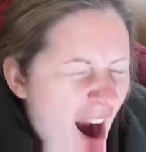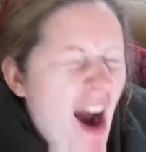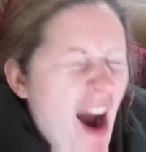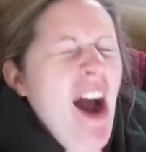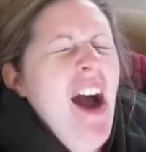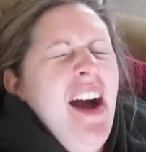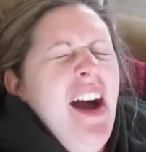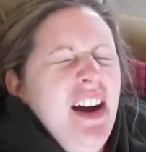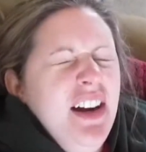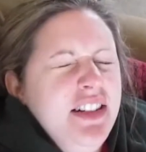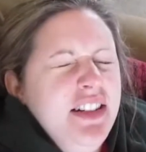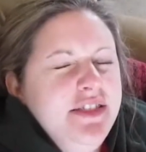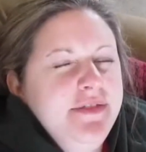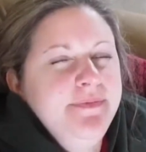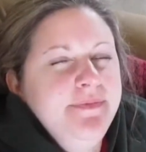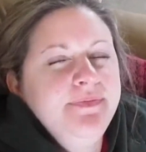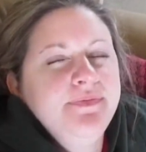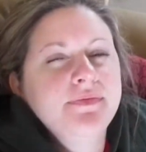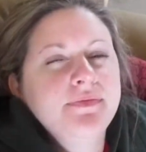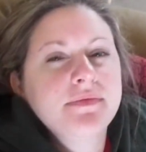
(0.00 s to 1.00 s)
Oh,
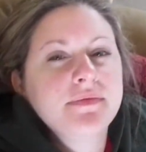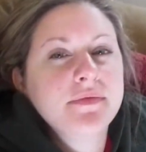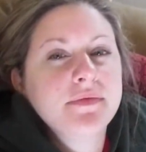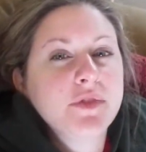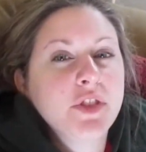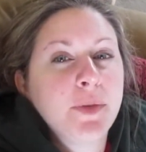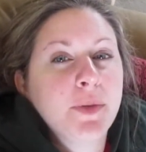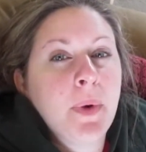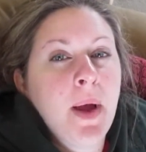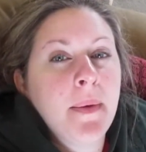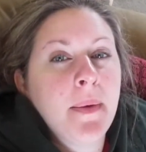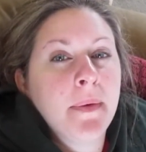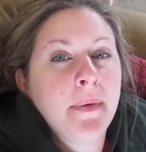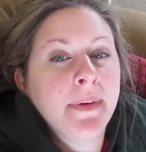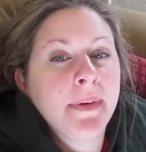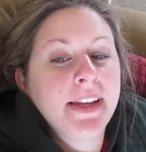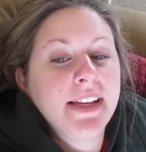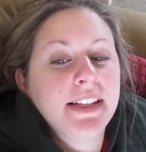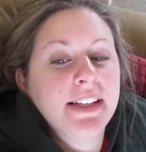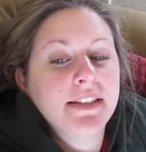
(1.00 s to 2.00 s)
you're
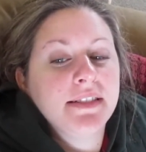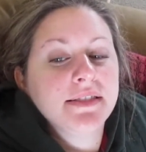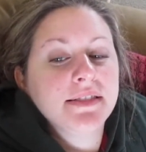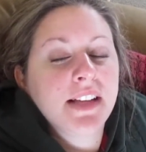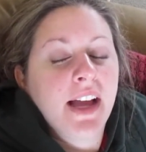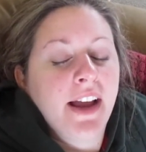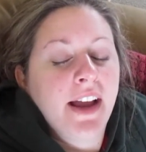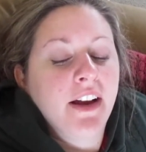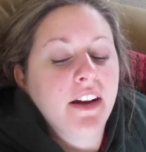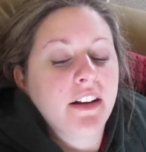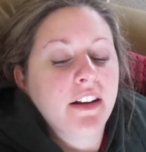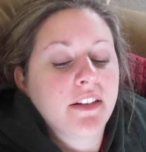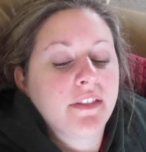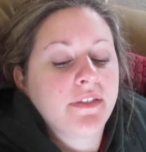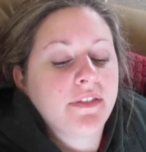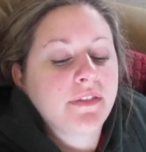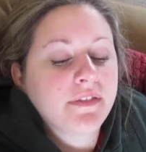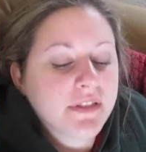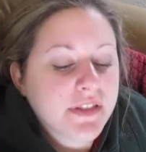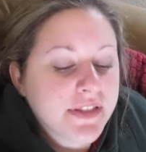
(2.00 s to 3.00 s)
probably tired of
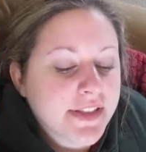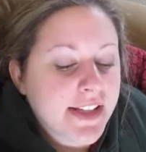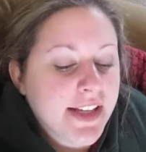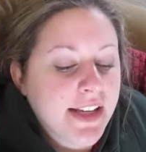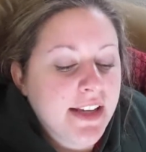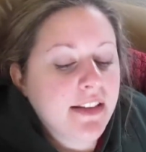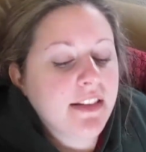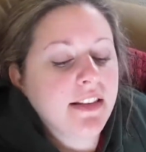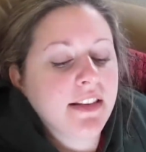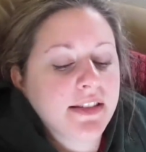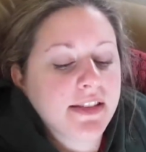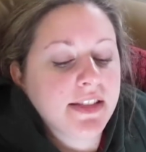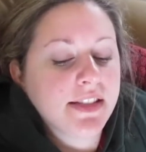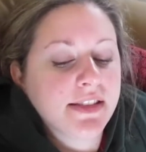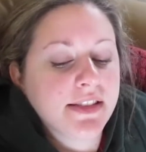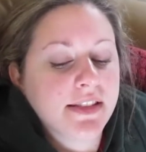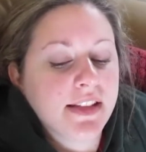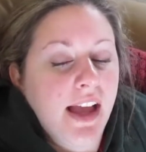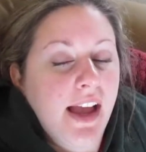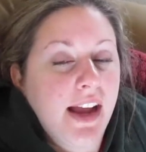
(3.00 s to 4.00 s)
seeing this
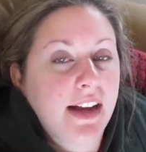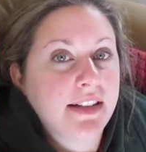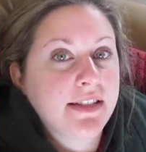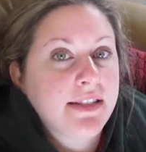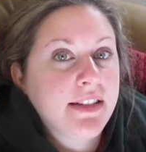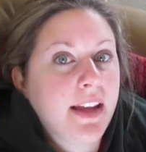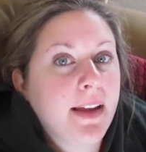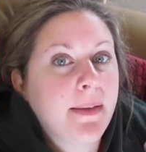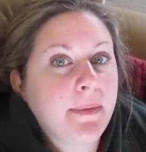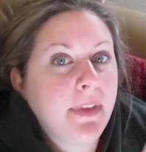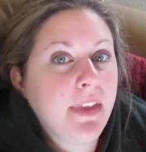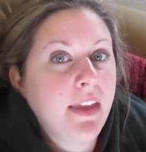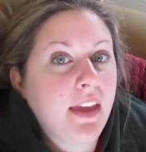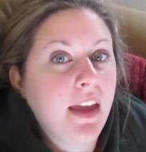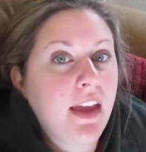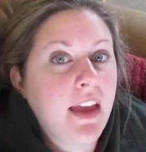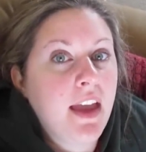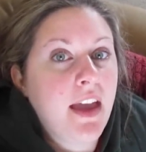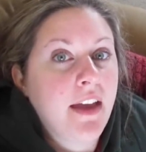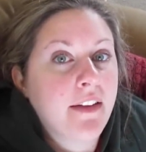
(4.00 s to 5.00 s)
exact same
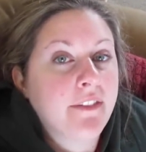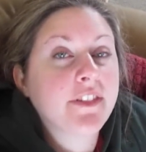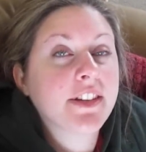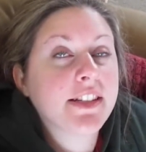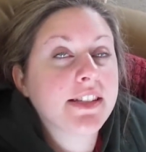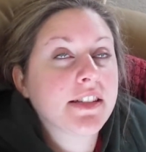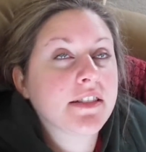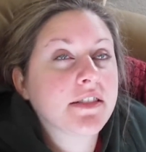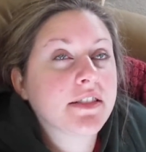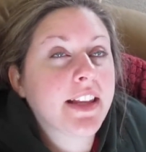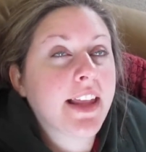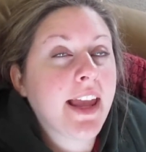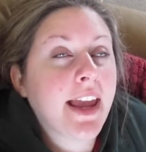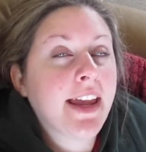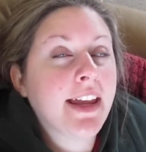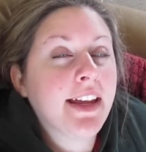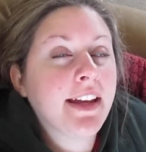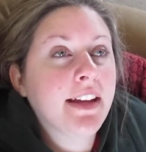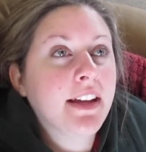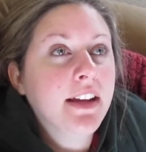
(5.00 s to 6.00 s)
thing every single
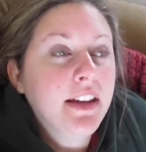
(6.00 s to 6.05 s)
day.